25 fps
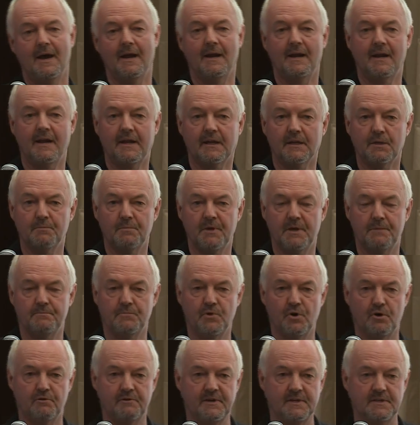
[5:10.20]
a little bit
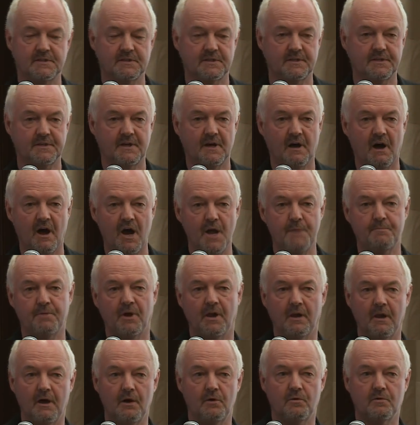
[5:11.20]
more into the
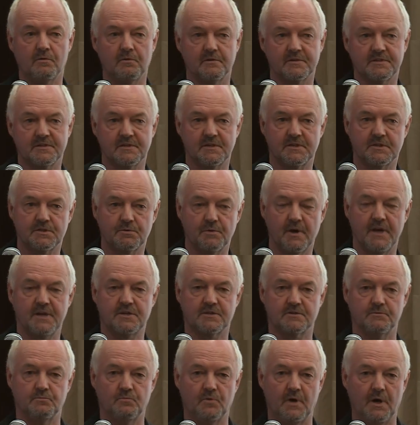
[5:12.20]
hyper-local
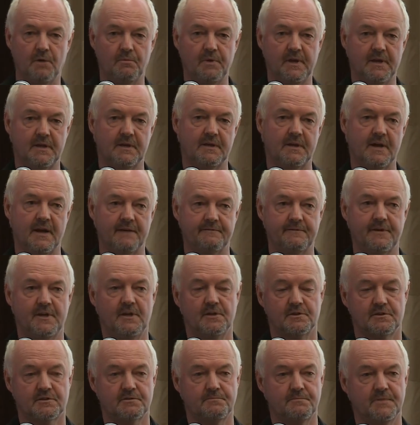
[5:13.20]
situation where we can have
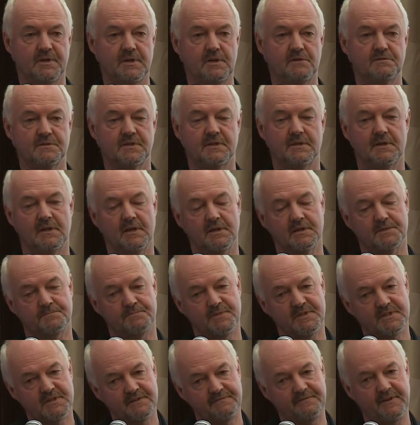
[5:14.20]
somebody who's in a
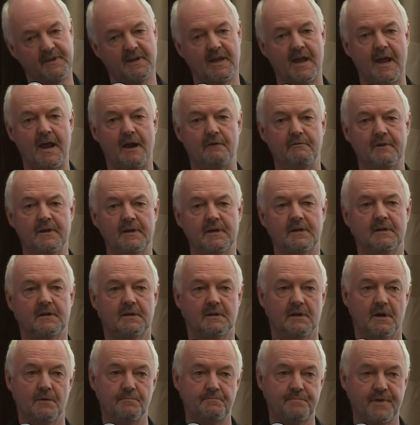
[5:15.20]
specific area
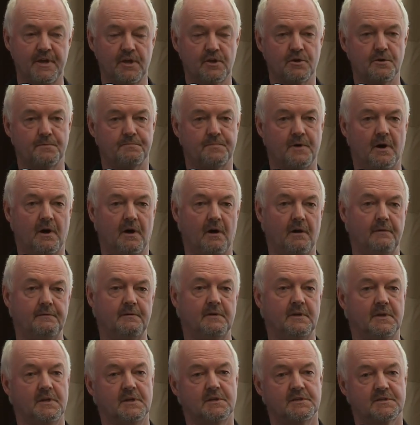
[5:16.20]
and pick up on
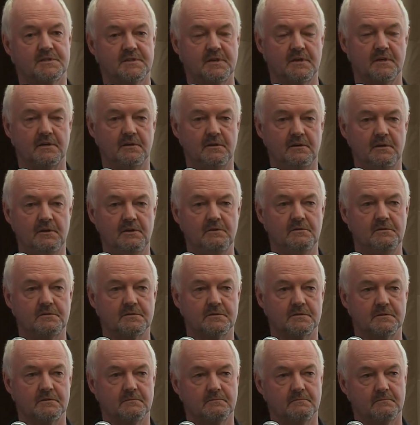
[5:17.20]
certain
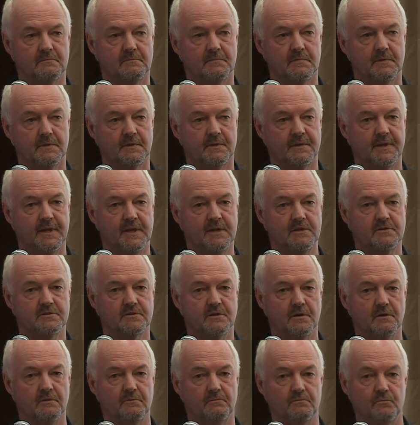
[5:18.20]
news things
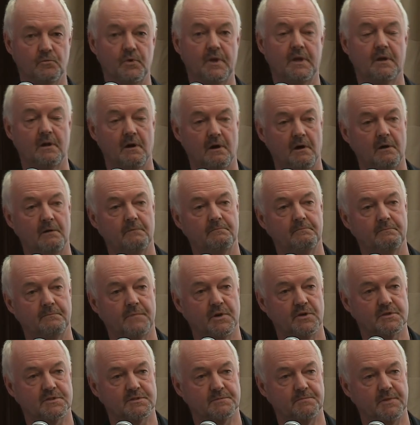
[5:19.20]
that we can't
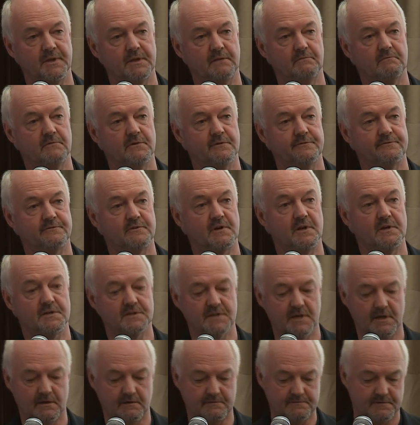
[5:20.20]
possibly cover
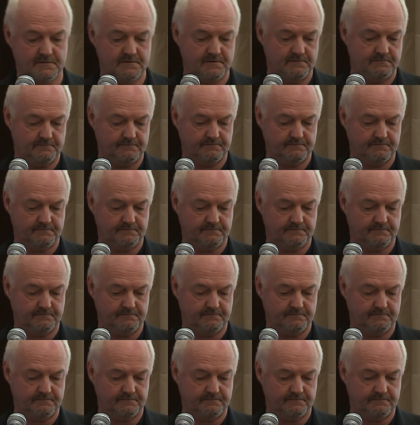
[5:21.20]
ourselves.